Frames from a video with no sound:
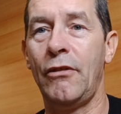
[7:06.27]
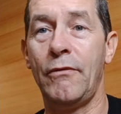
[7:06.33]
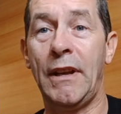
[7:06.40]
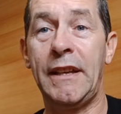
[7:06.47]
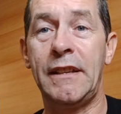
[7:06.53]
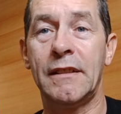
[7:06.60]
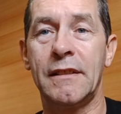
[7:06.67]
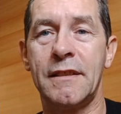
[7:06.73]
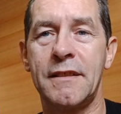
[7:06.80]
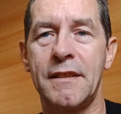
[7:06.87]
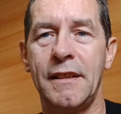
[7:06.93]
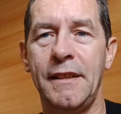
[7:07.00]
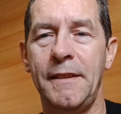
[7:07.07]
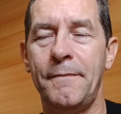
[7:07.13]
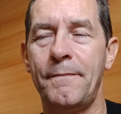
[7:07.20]
regular
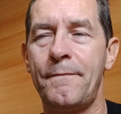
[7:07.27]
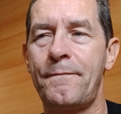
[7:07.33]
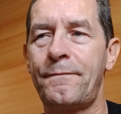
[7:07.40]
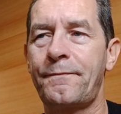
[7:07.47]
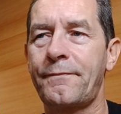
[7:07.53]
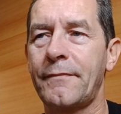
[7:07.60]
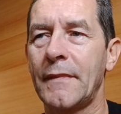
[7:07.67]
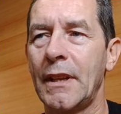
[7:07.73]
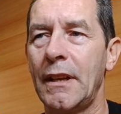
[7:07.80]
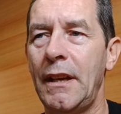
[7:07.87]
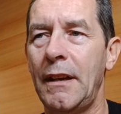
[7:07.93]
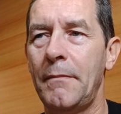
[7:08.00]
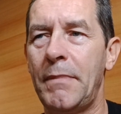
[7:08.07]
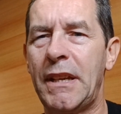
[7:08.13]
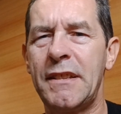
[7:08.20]
seat,
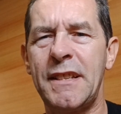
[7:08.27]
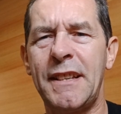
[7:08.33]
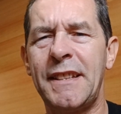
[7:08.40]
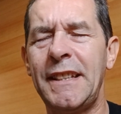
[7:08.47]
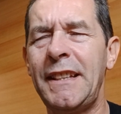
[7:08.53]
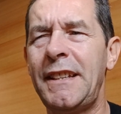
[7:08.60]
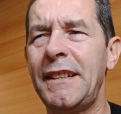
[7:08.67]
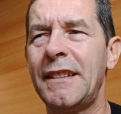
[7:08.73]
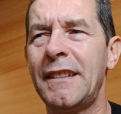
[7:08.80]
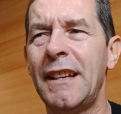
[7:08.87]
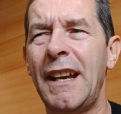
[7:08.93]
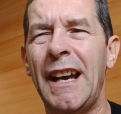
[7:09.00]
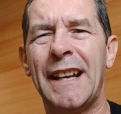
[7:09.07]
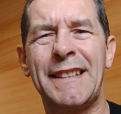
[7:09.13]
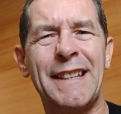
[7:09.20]
because I think
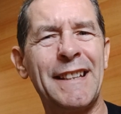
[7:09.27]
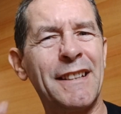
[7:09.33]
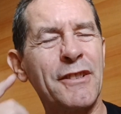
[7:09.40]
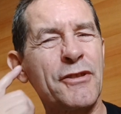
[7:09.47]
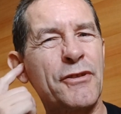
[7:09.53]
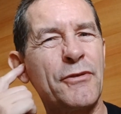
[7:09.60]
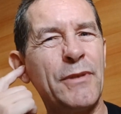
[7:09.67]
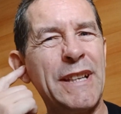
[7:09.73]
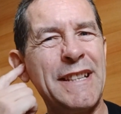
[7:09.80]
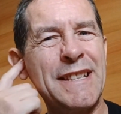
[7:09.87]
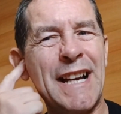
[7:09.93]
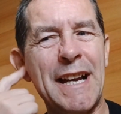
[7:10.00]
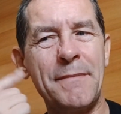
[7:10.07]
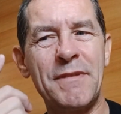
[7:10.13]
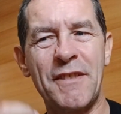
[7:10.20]
there's 3
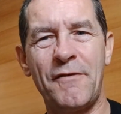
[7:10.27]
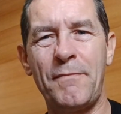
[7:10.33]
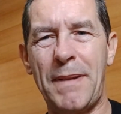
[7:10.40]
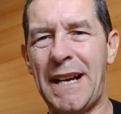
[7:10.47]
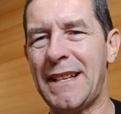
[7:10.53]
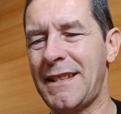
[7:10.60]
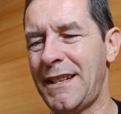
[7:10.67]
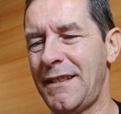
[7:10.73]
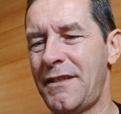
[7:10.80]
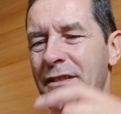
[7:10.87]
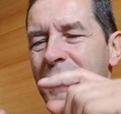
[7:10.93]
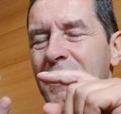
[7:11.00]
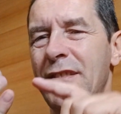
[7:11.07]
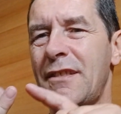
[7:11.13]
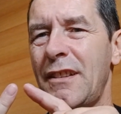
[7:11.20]
types of passage.
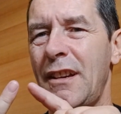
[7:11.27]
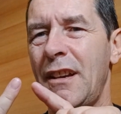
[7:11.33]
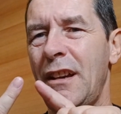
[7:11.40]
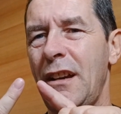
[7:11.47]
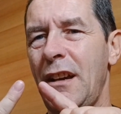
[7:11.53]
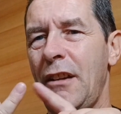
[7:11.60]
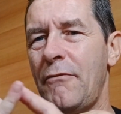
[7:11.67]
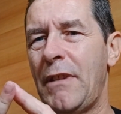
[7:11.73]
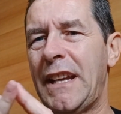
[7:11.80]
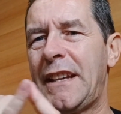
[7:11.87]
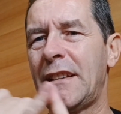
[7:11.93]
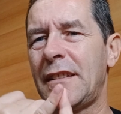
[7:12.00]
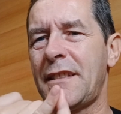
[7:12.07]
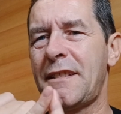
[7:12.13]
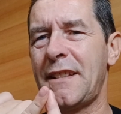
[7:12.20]
There's a
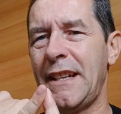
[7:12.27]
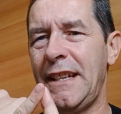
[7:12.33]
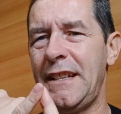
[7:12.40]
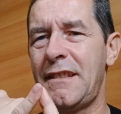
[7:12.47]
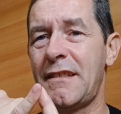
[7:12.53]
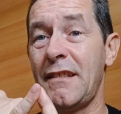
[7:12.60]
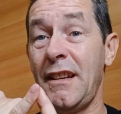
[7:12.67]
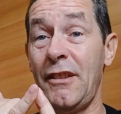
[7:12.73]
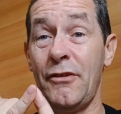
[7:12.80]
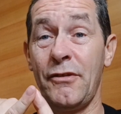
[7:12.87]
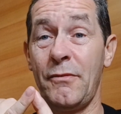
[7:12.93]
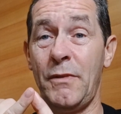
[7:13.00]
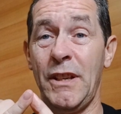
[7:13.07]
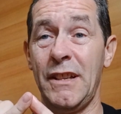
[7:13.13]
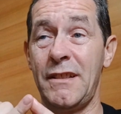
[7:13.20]
regular seat, in other
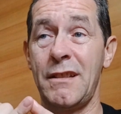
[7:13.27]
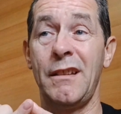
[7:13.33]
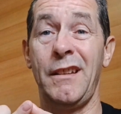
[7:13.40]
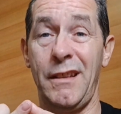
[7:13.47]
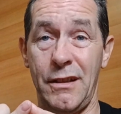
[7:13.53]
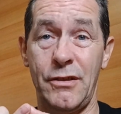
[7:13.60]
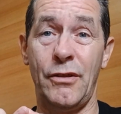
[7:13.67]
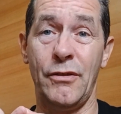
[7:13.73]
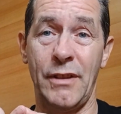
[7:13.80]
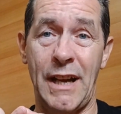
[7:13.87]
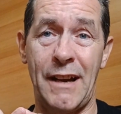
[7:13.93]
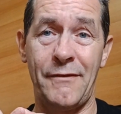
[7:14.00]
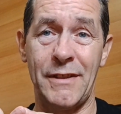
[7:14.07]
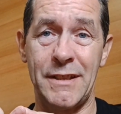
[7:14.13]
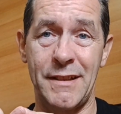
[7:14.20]
words, you don't
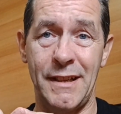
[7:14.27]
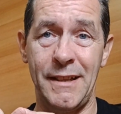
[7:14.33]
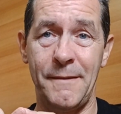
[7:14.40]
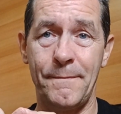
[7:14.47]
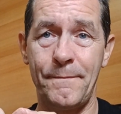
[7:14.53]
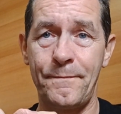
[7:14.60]
have a seat,